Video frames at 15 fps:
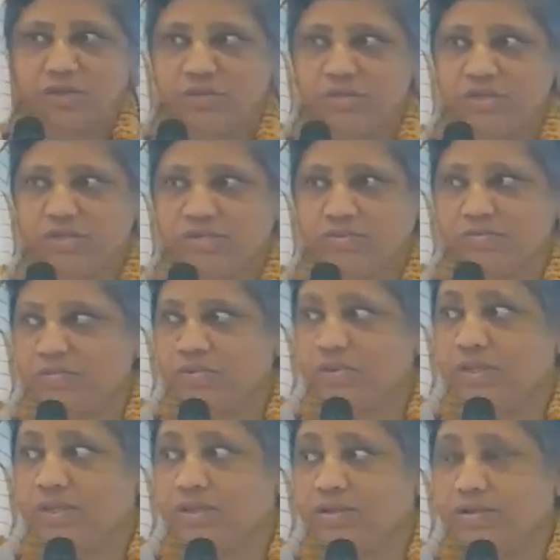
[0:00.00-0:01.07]
was
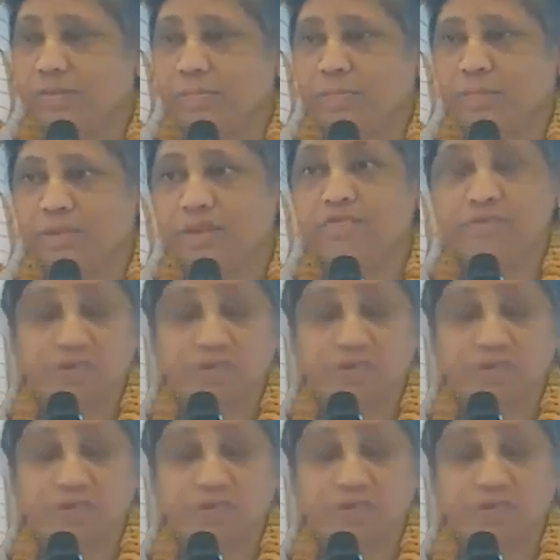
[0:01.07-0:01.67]
very envious